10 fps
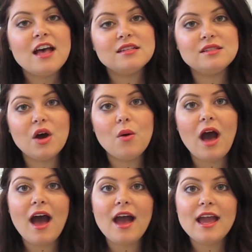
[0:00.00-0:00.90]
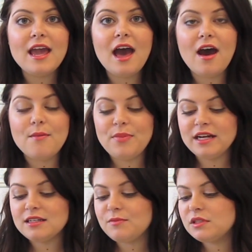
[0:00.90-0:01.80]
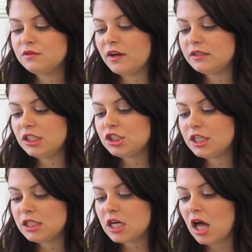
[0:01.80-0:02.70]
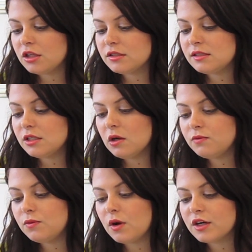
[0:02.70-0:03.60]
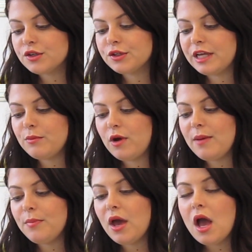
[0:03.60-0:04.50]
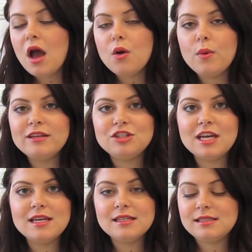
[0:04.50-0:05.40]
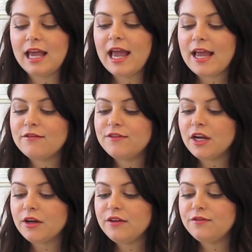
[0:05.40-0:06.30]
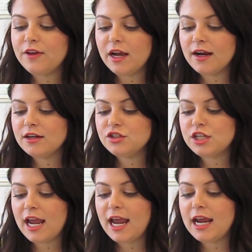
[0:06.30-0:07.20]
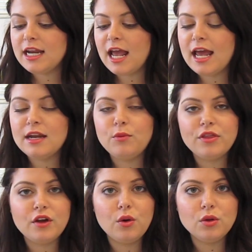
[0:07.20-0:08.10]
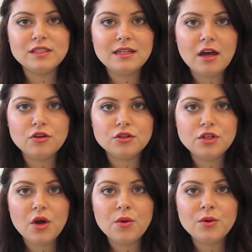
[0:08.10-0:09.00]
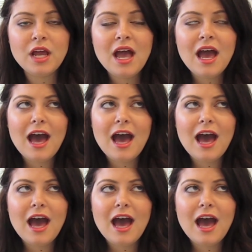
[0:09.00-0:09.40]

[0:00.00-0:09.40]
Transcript: So I picked up this foundation in the color 04 Creamwhip, which is a very fair shade and with a golden undertone.